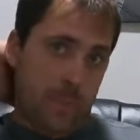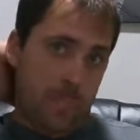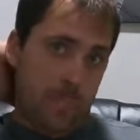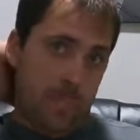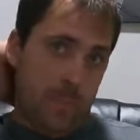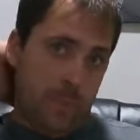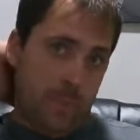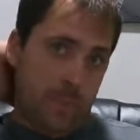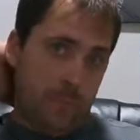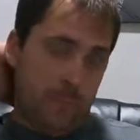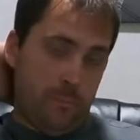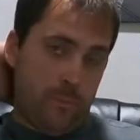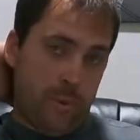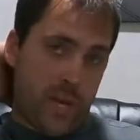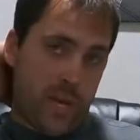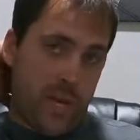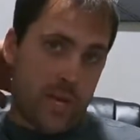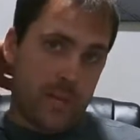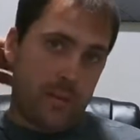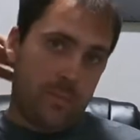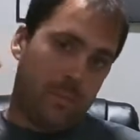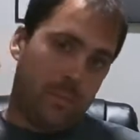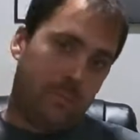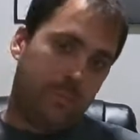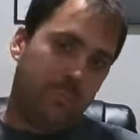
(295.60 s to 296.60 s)

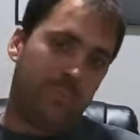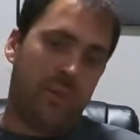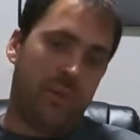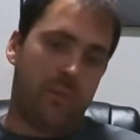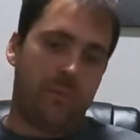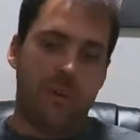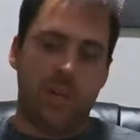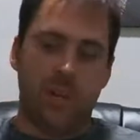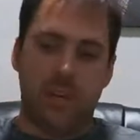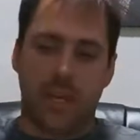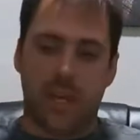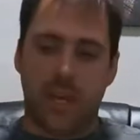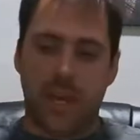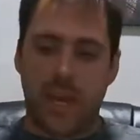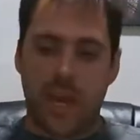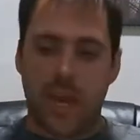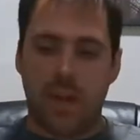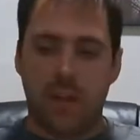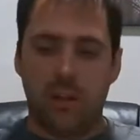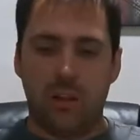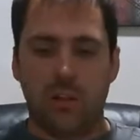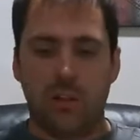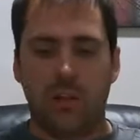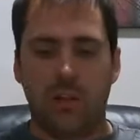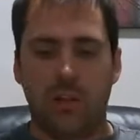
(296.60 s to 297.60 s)
but I mean, a
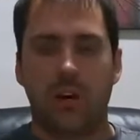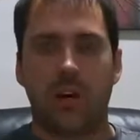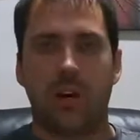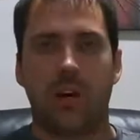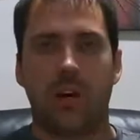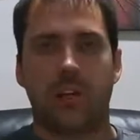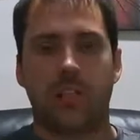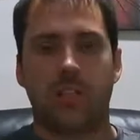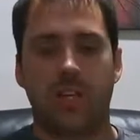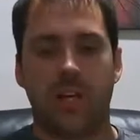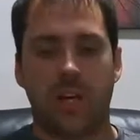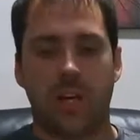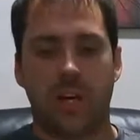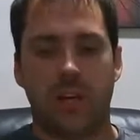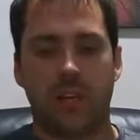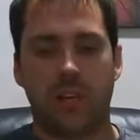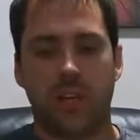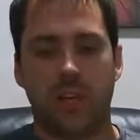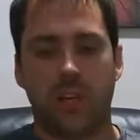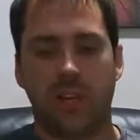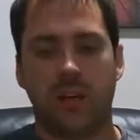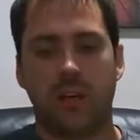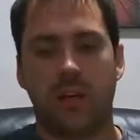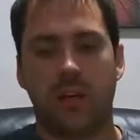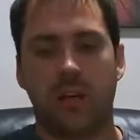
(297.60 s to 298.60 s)
cowl on the RX-8, I
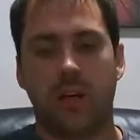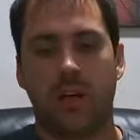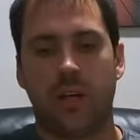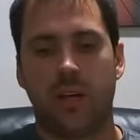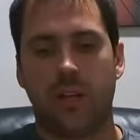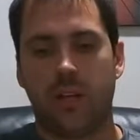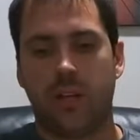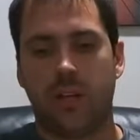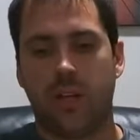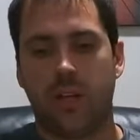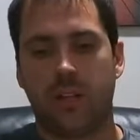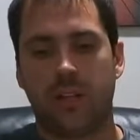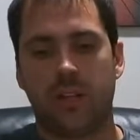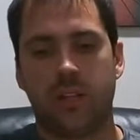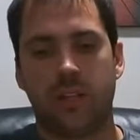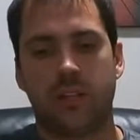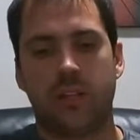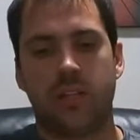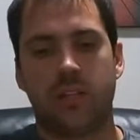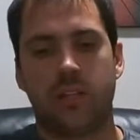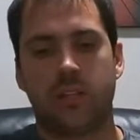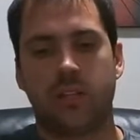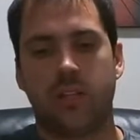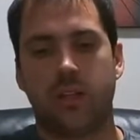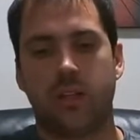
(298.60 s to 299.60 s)
think
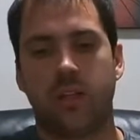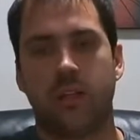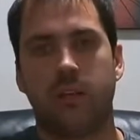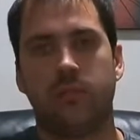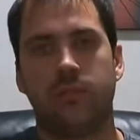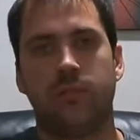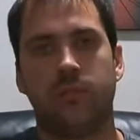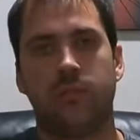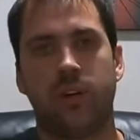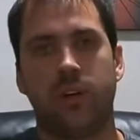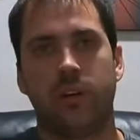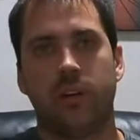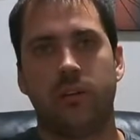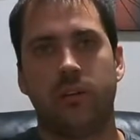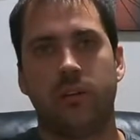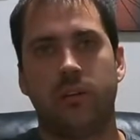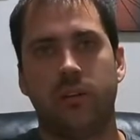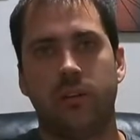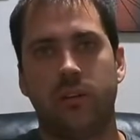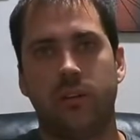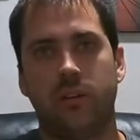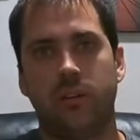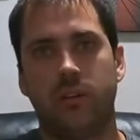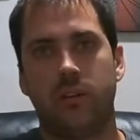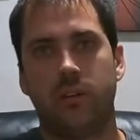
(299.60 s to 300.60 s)
that's kind of
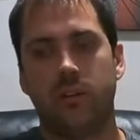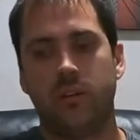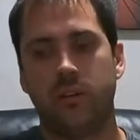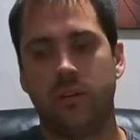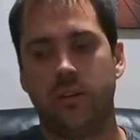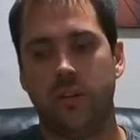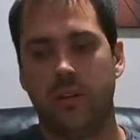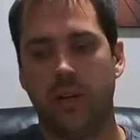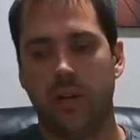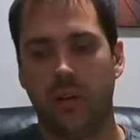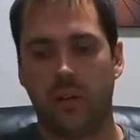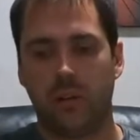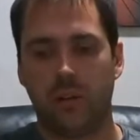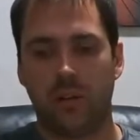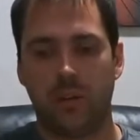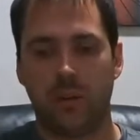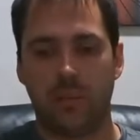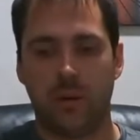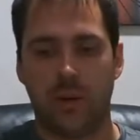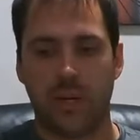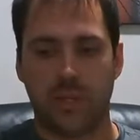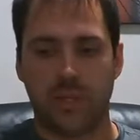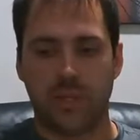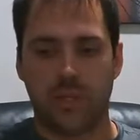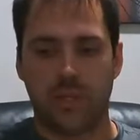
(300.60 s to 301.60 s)
ugly
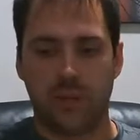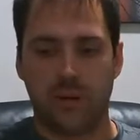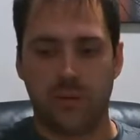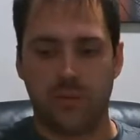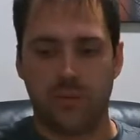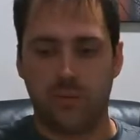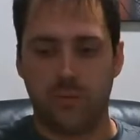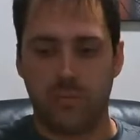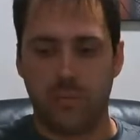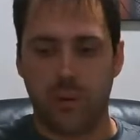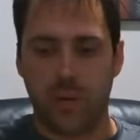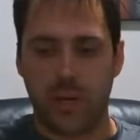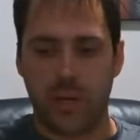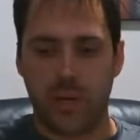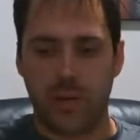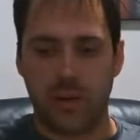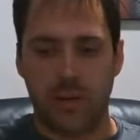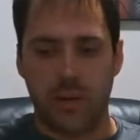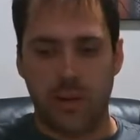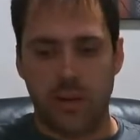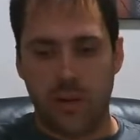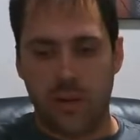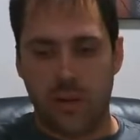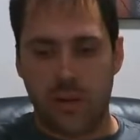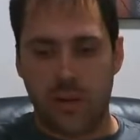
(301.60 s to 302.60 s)
myself. But
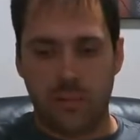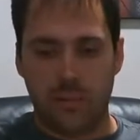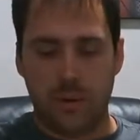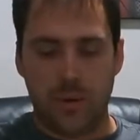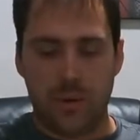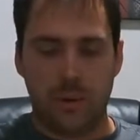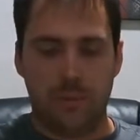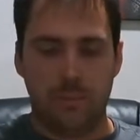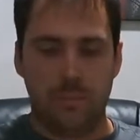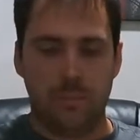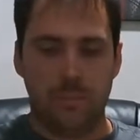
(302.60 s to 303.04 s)
I mean,